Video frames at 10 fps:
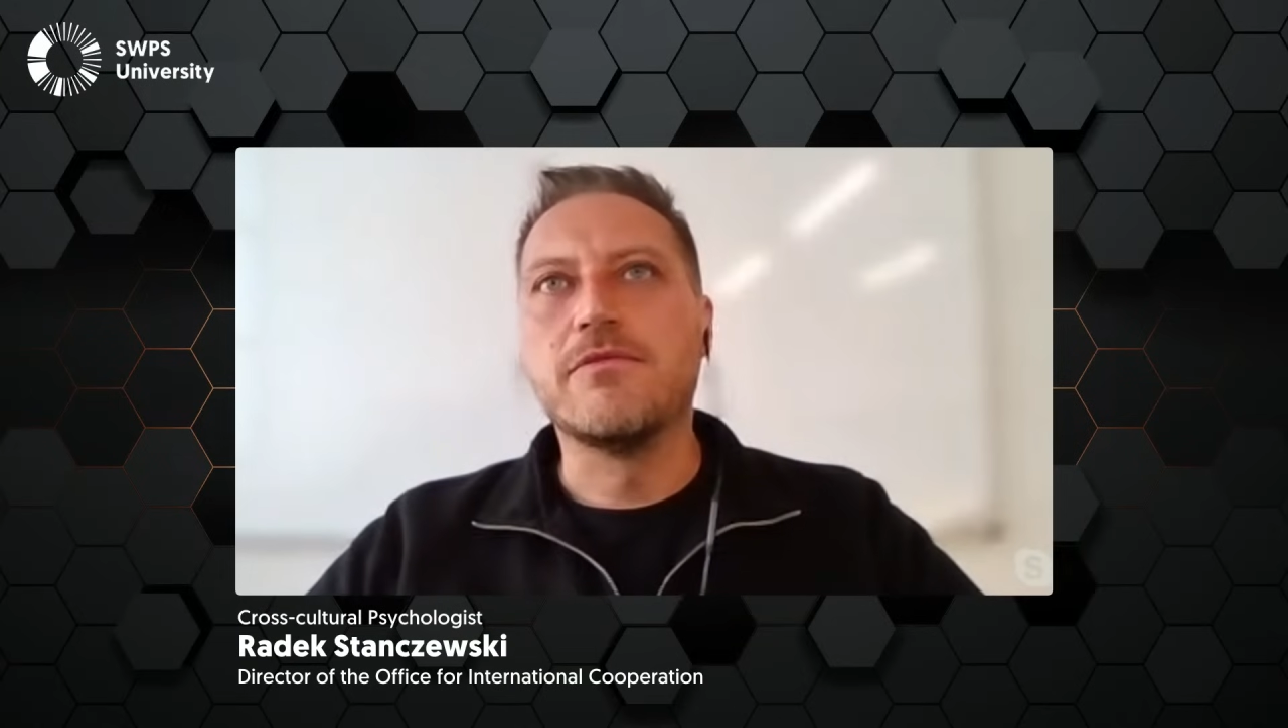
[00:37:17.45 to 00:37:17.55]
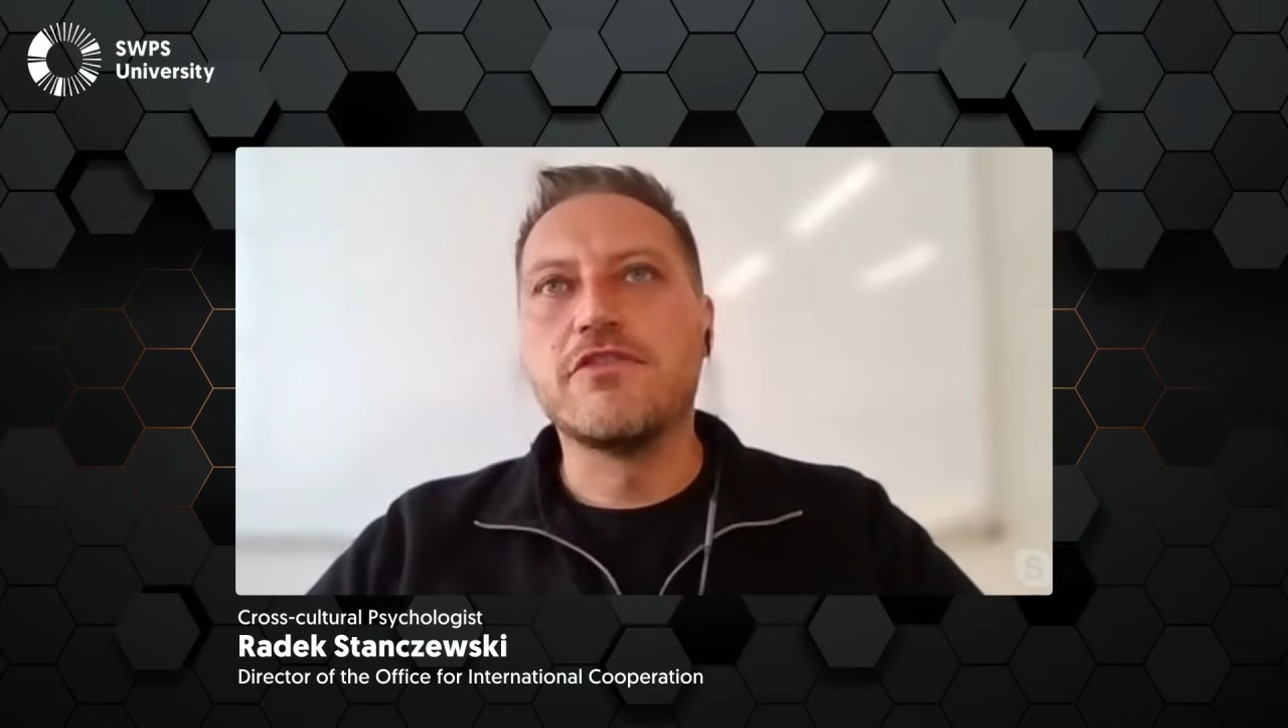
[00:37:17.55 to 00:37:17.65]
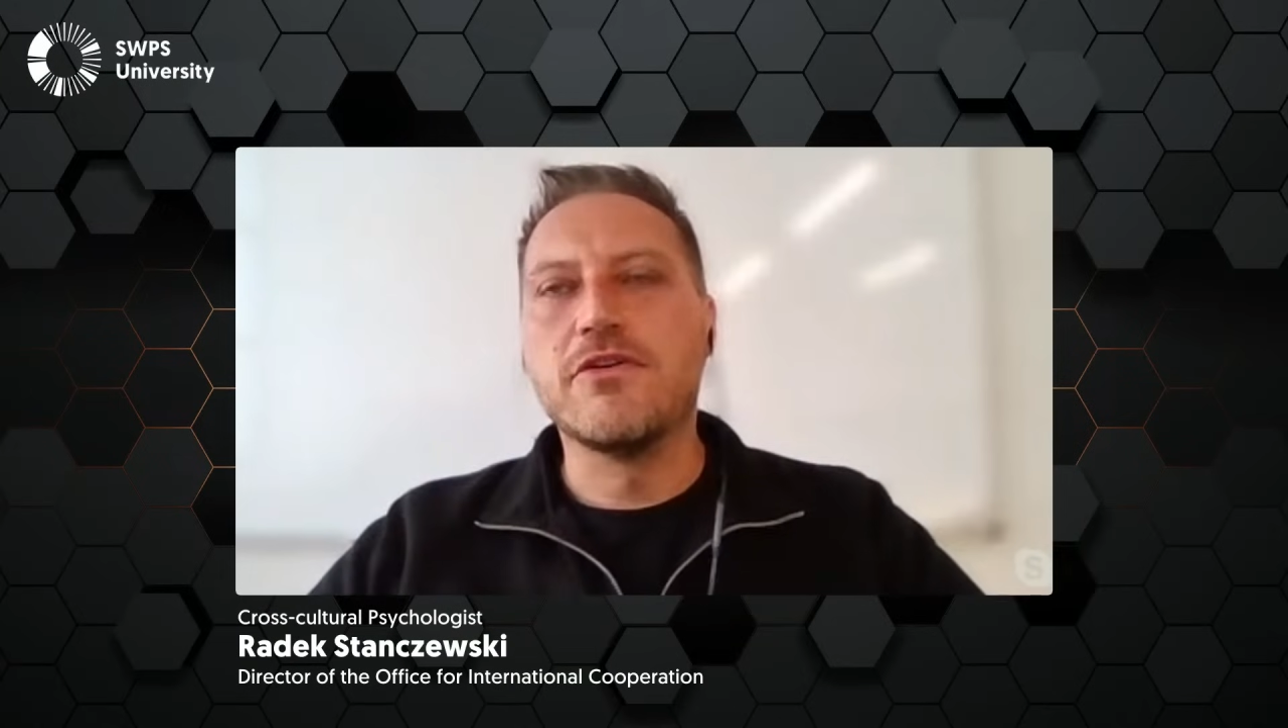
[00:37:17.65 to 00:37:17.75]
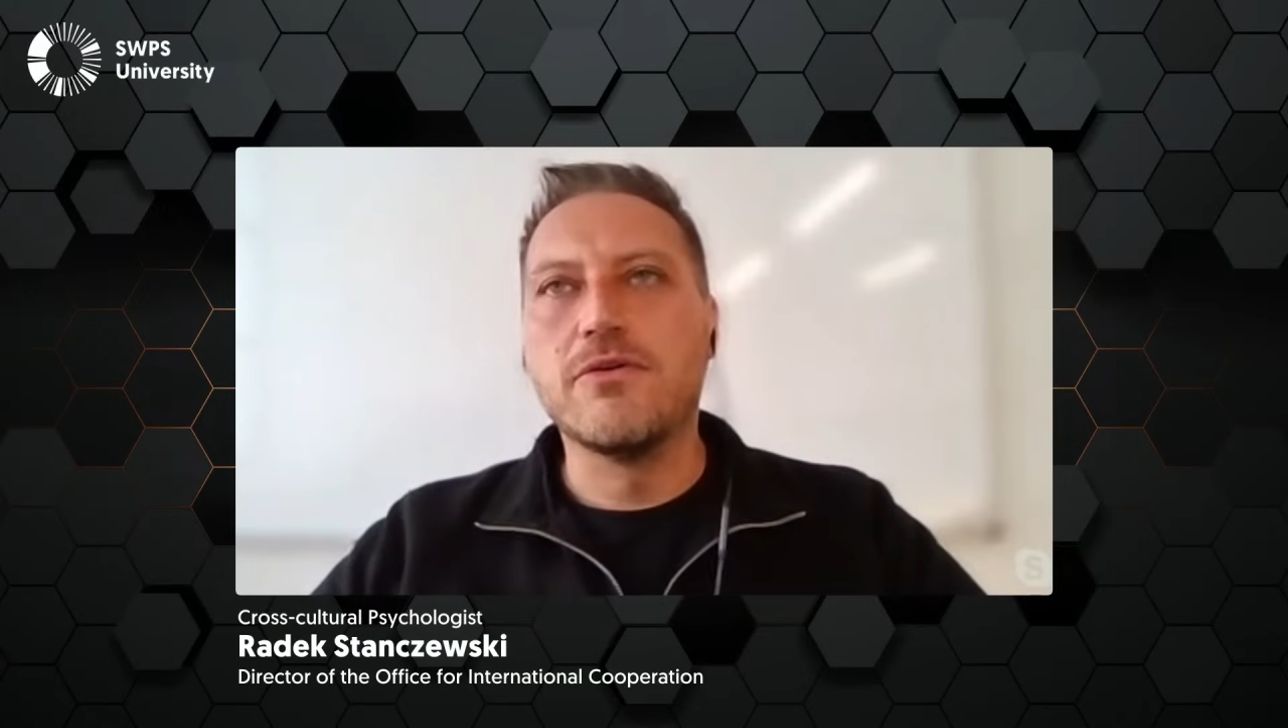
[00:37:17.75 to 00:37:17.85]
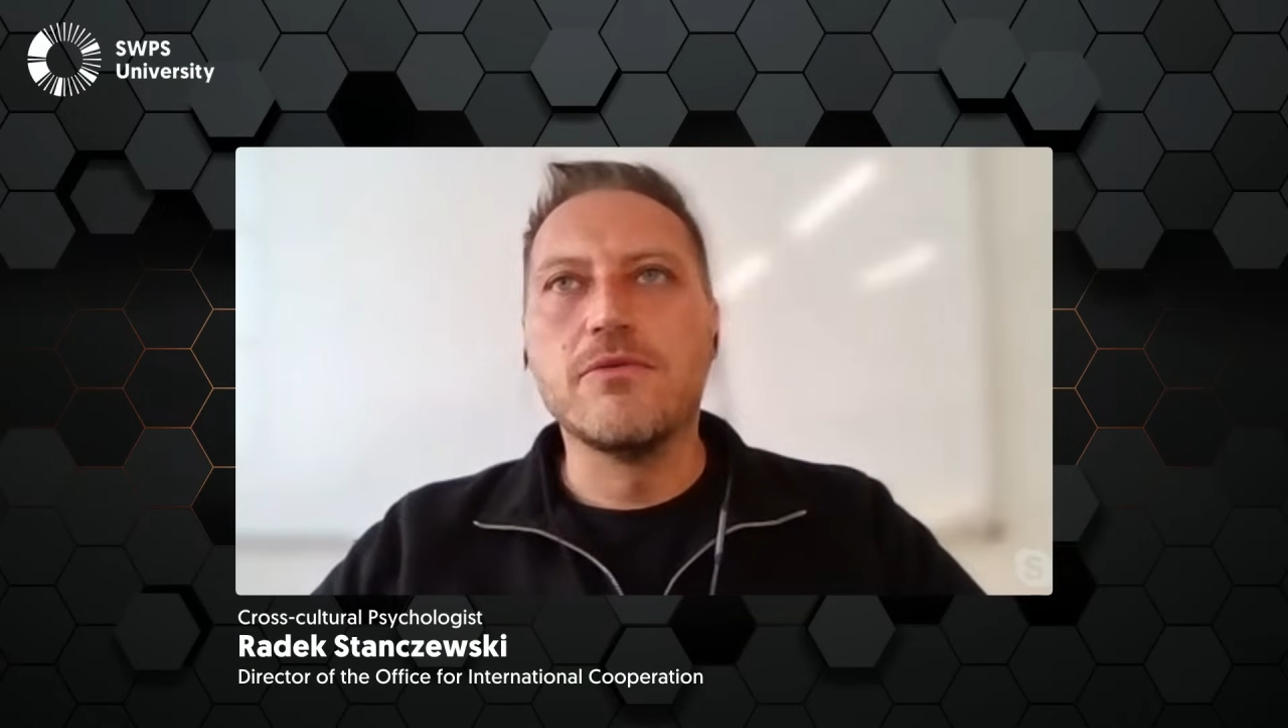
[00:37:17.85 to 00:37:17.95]

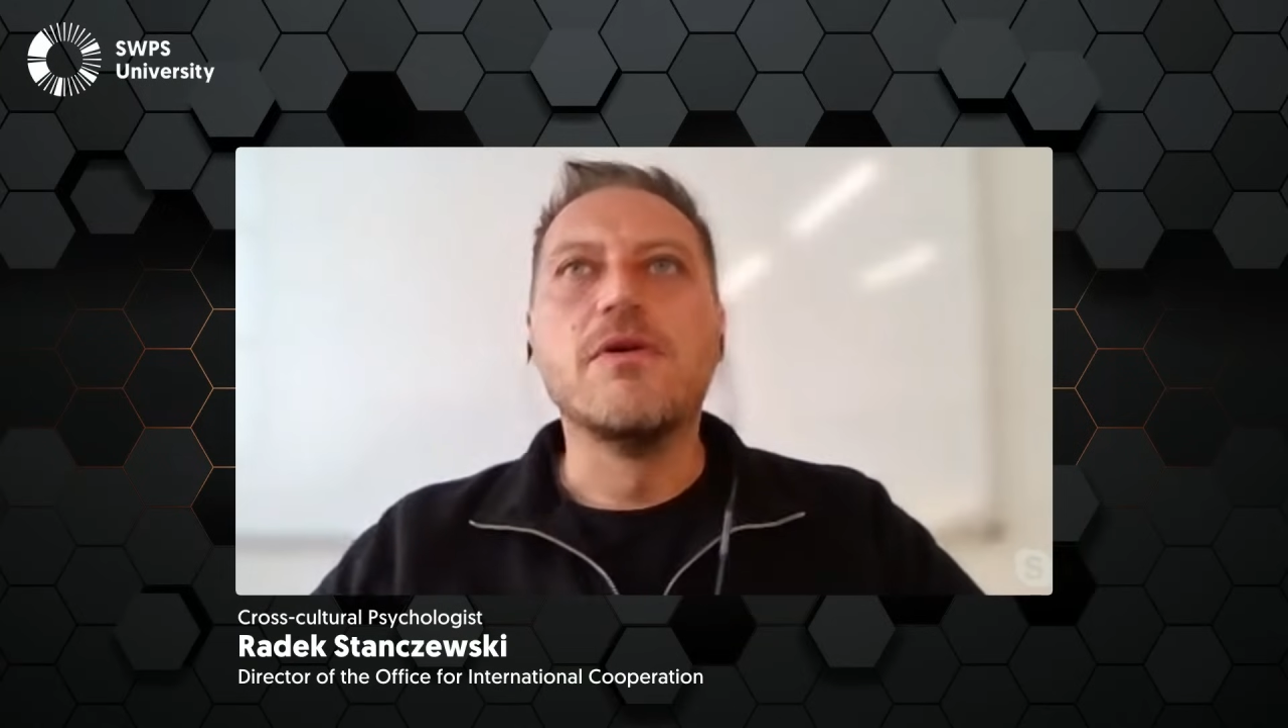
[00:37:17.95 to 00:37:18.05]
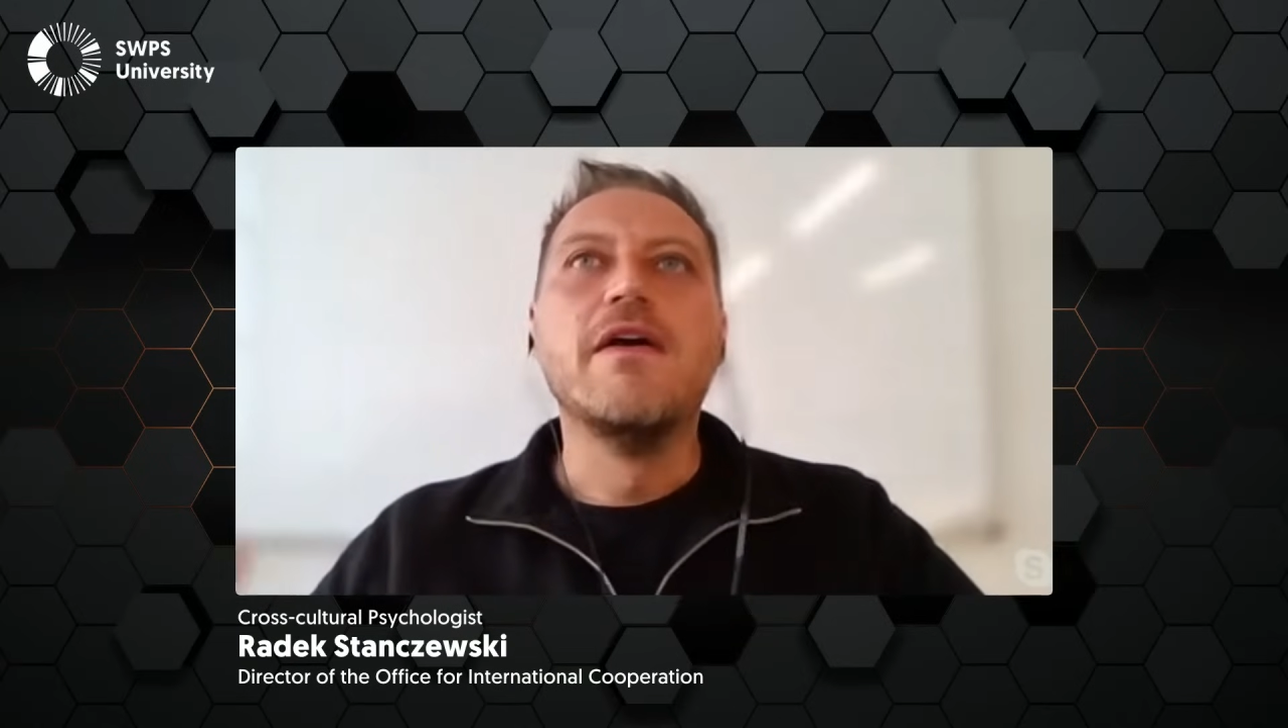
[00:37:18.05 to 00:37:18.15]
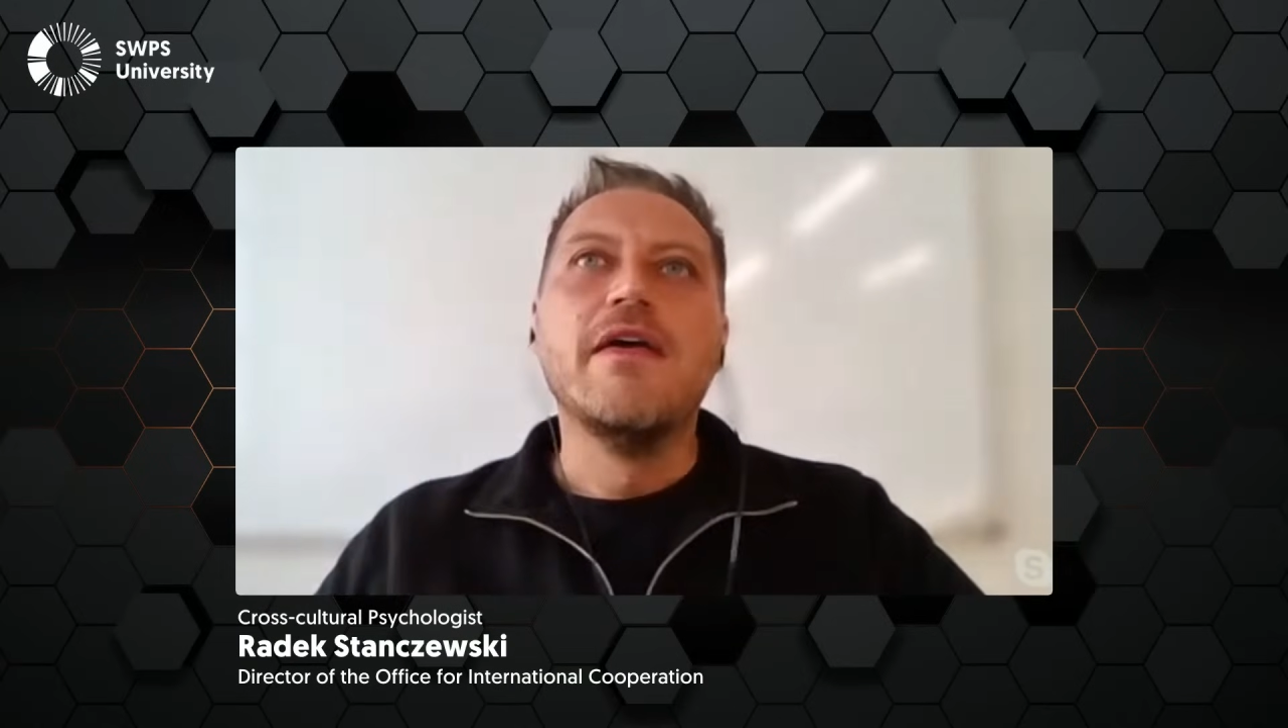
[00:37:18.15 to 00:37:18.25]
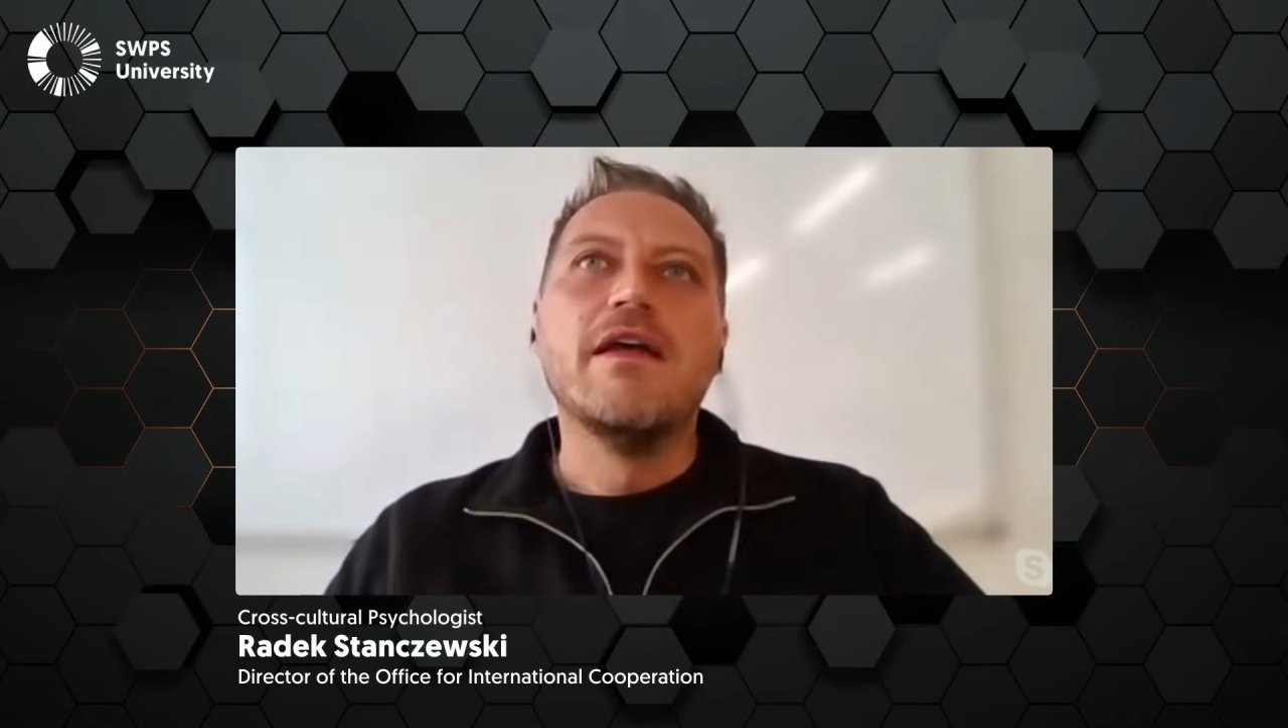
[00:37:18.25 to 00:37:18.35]
So